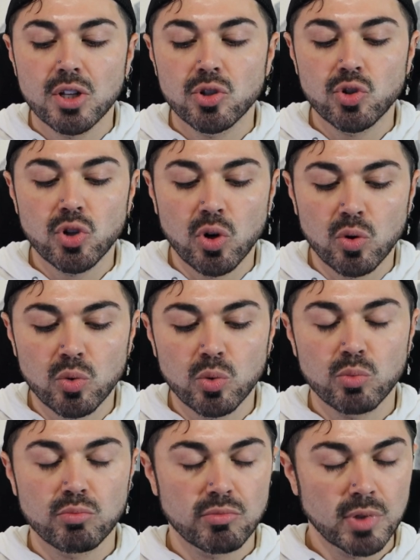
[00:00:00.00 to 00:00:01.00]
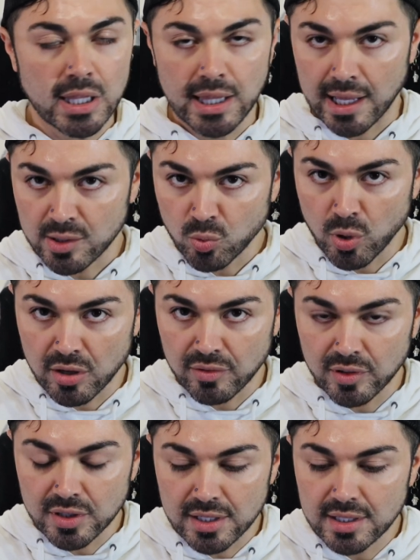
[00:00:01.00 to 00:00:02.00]
So that's
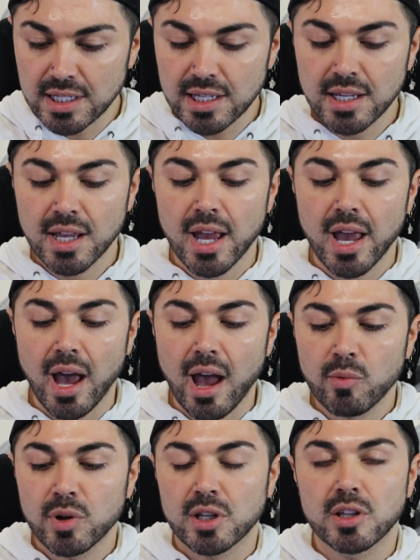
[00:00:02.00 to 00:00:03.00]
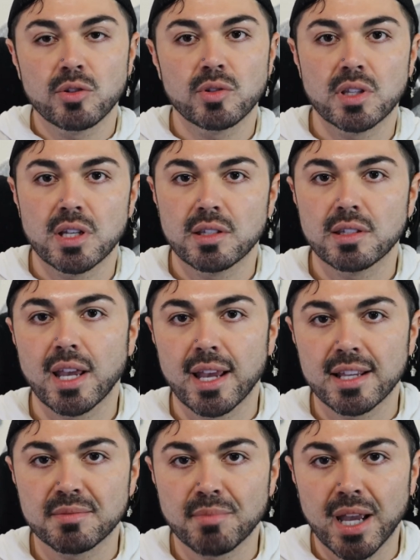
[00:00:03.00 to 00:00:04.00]
wonderful to see. I wouldn't use this
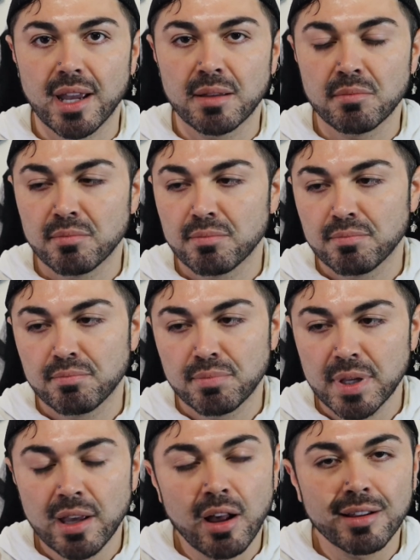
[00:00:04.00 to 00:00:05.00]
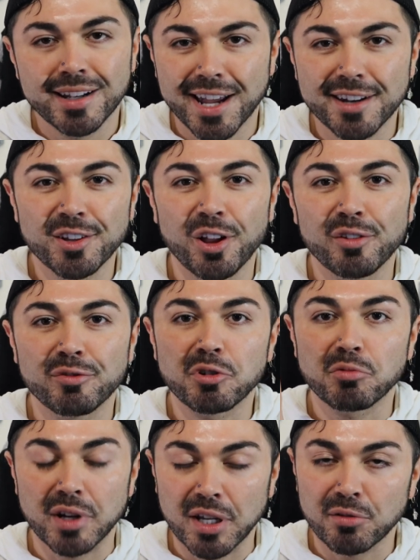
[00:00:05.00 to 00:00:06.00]
as my be all and end all for
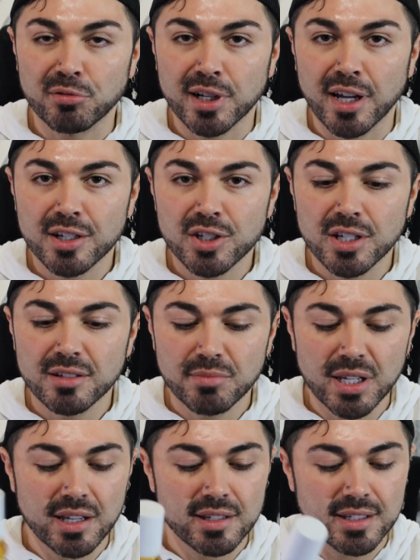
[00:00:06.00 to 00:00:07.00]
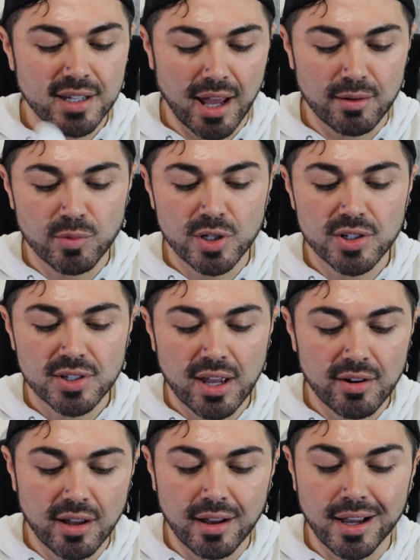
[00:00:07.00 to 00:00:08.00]
wrinkle reduction because, again, we're just
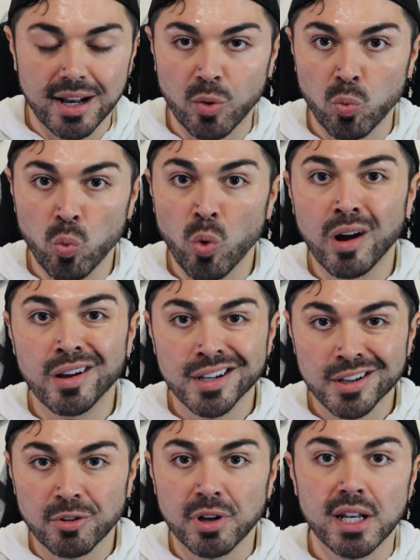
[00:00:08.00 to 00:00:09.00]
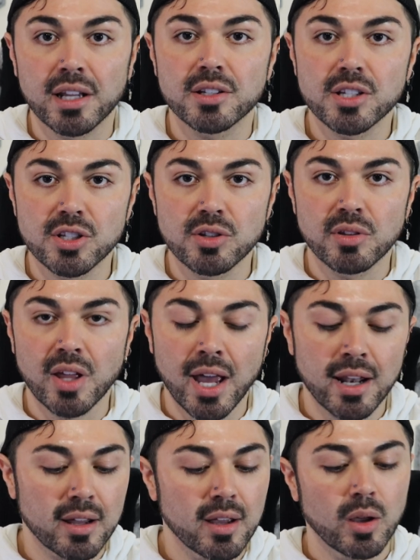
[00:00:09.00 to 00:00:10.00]
counting on kind of one ingredient to do
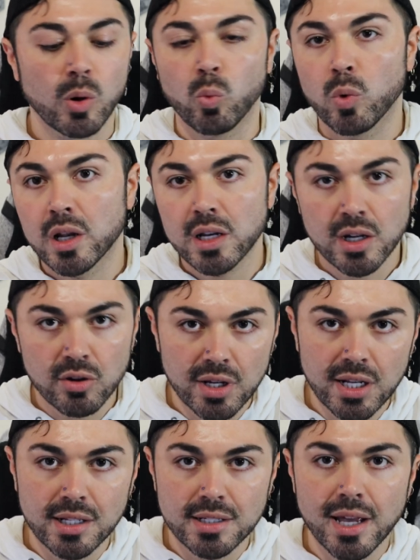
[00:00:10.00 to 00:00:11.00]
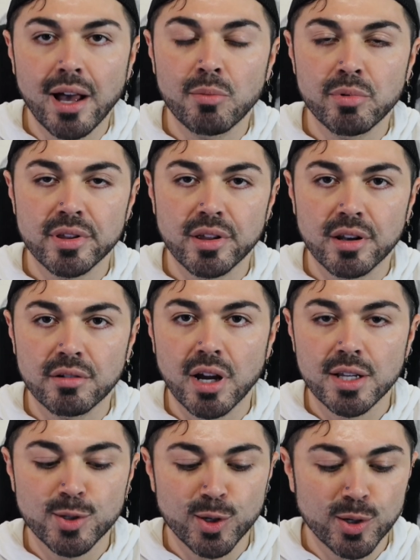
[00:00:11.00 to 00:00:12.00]
that, one ingredient to help with under
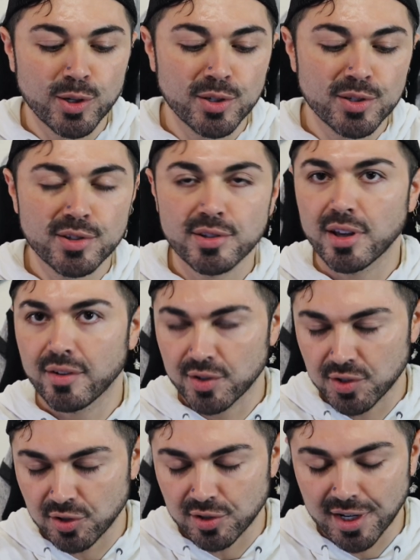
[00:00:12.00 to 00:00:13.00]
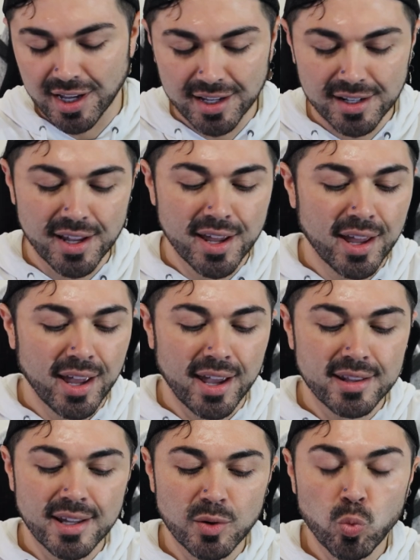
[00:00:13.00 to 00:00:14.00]
eye circles of a certain kind,
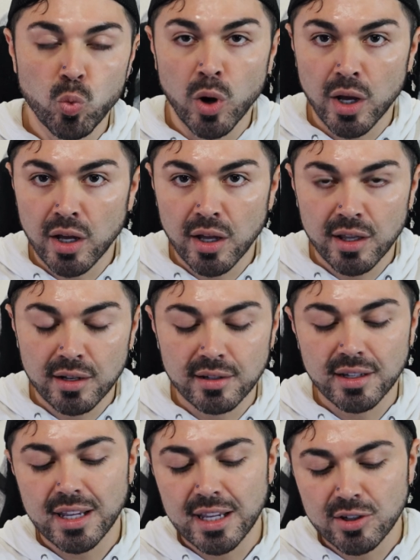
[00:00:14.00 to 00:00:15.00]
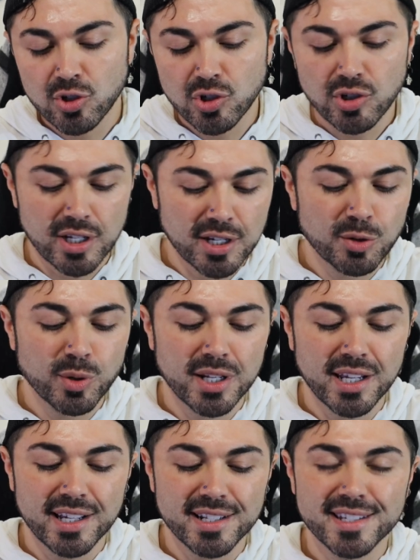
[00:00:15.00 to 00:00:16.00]
and then one-ish
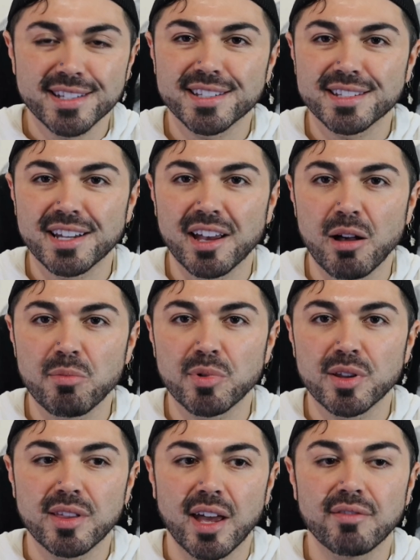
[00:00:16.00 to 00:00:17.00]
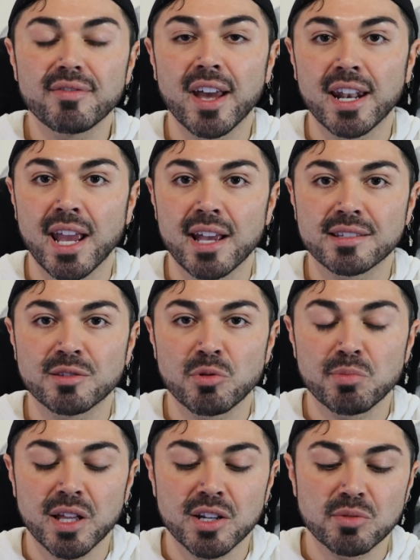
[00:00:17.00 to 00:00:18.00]
ingredient to help with that fatty acid
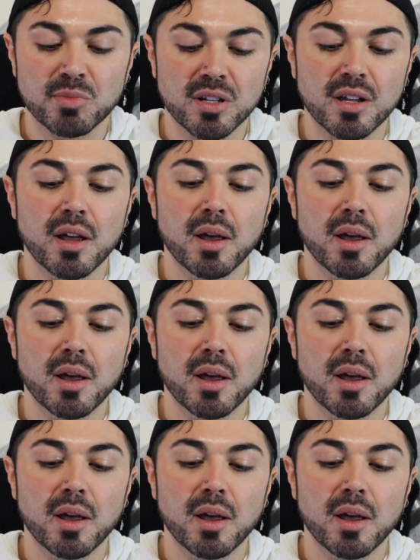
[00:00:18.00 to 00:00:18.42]
replenishment.